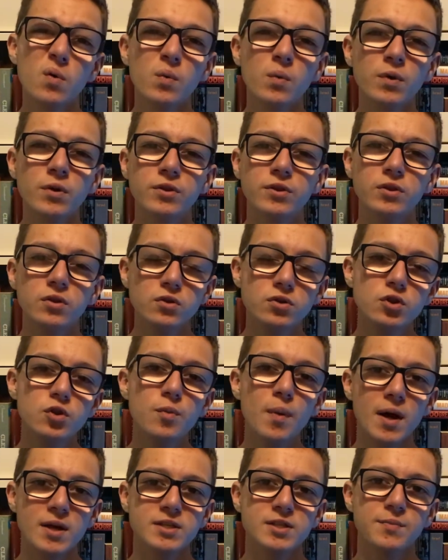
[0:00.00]
with YouTube
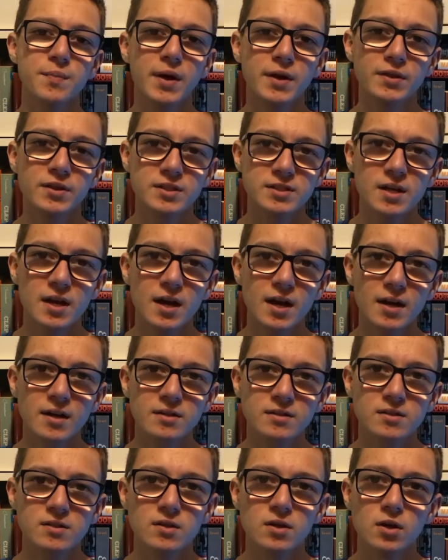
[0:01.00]
as the mindless
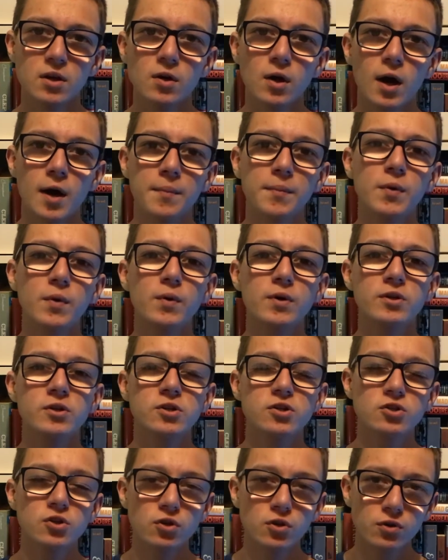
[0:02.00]
act, I'm going to
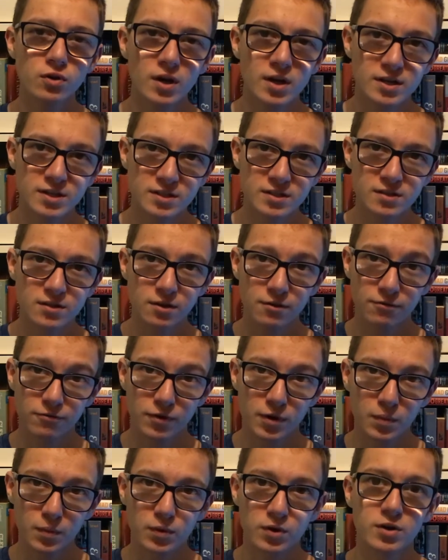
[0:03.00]
show you guys the
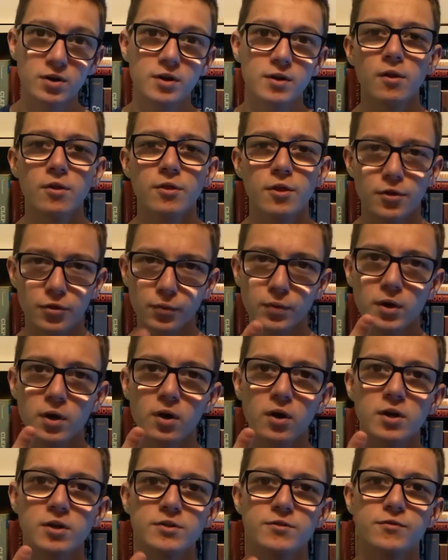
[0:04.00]
framework. The 3
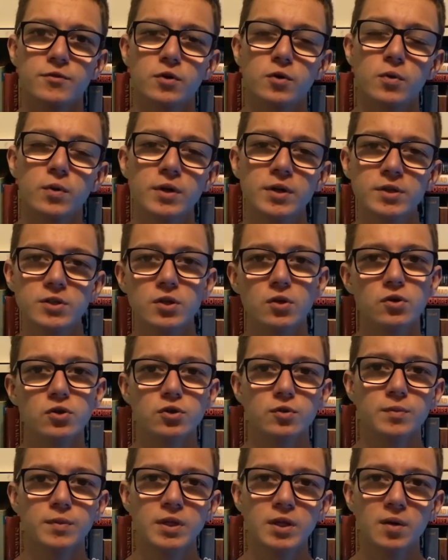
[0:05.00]
R's for quitting
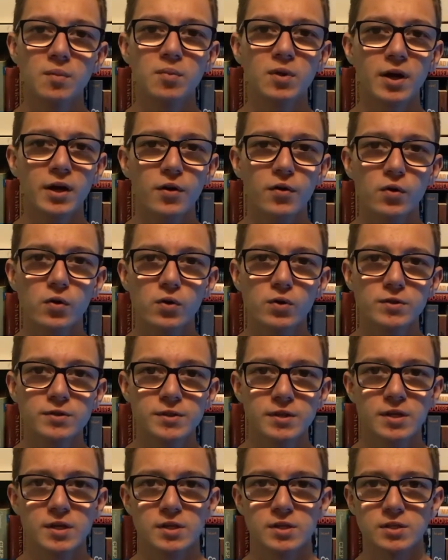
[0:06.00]
social media black holes
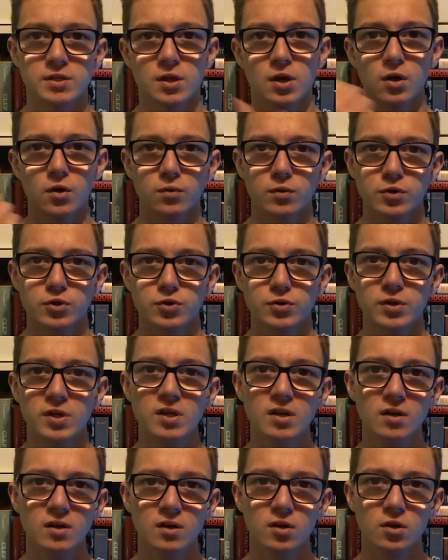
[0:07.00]
is
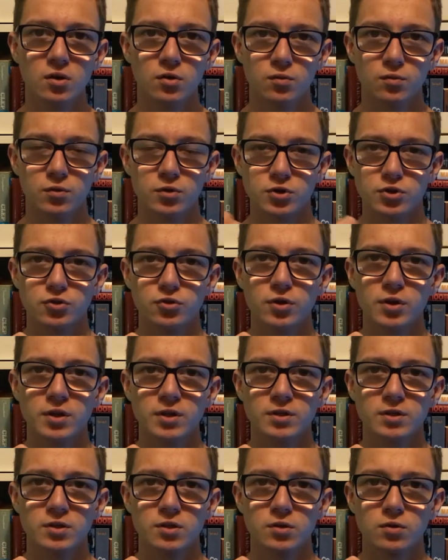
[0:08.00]
retreat,
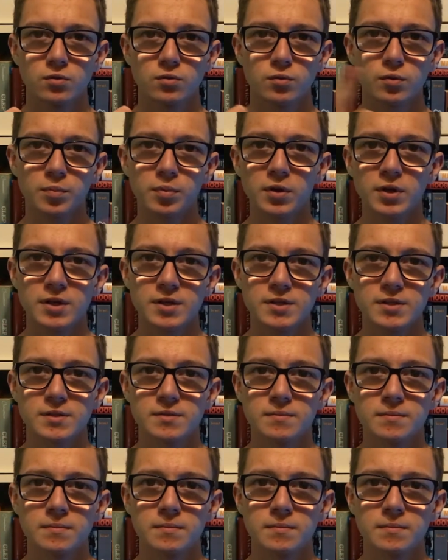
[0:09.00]
restrict, replace.